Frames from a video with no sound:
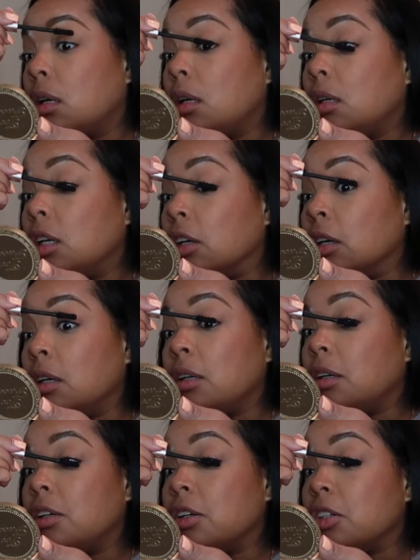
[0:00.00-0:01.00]

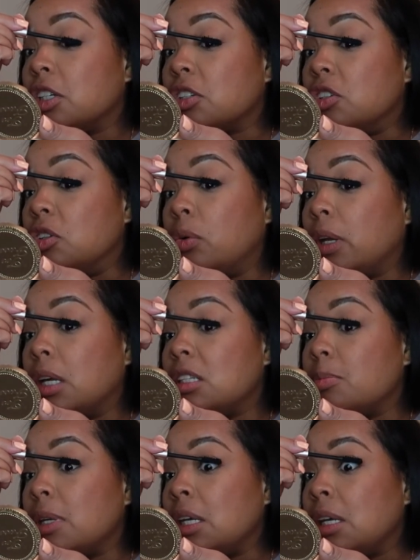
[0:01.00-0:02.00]
you're just doing it to
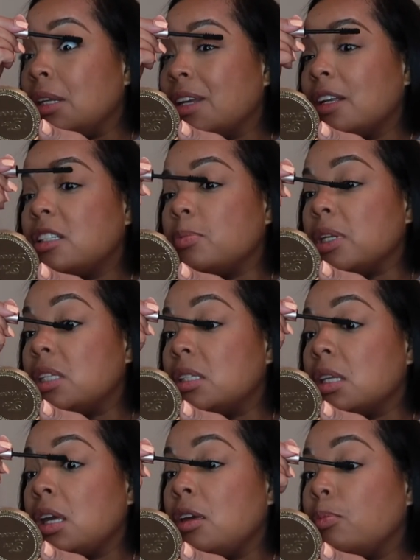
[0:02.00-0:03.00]
be, not to be
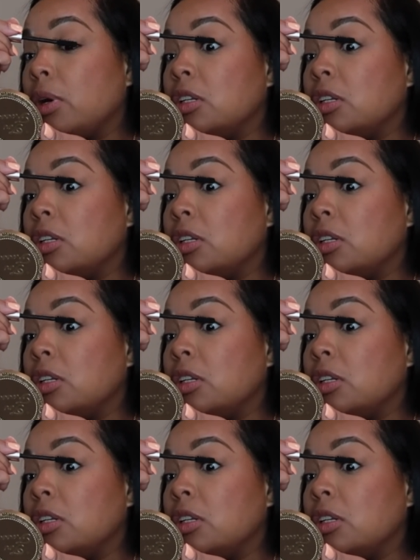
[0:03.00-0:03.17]
seen, but